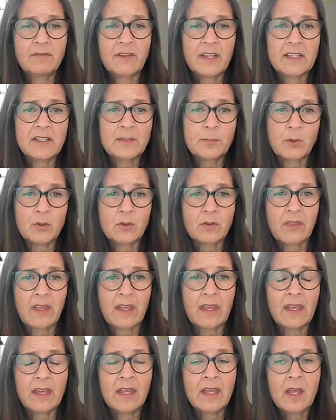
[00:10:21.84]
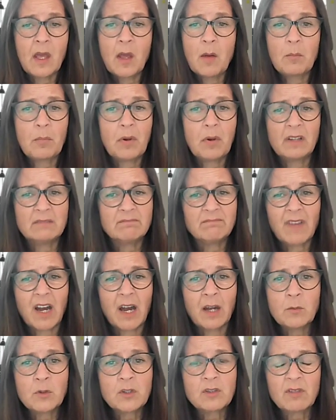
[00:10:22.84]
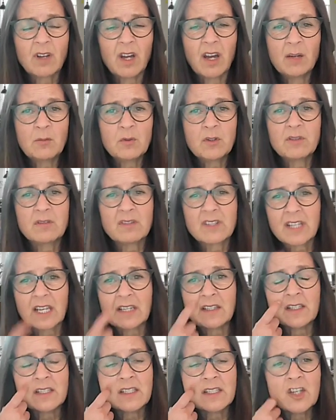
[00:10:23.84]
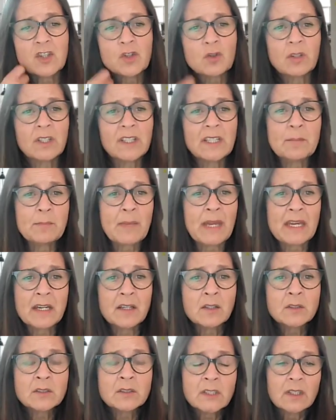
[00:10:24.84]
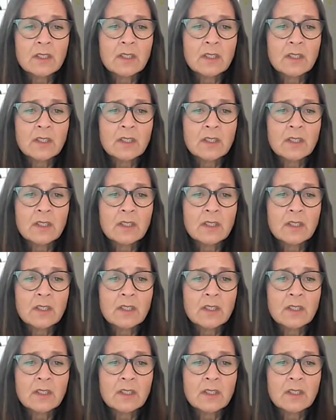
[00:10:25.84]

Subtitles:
Facebook there, but I would send an initial email.